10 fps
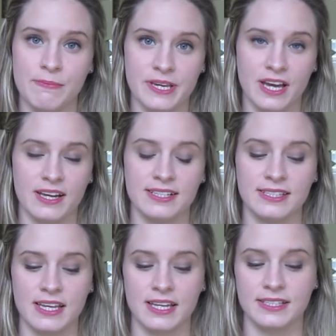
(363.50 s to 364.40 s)
because
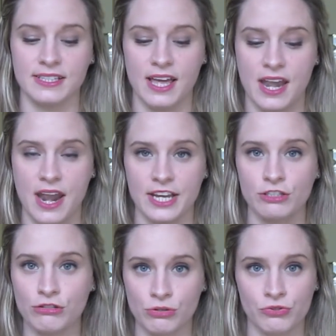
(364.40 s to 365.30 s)
it's a
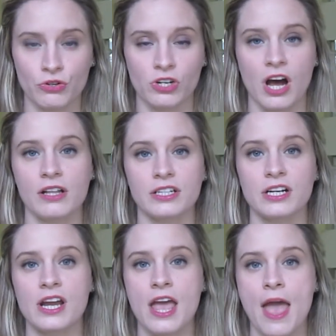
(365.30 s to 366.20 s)
nice neutral color,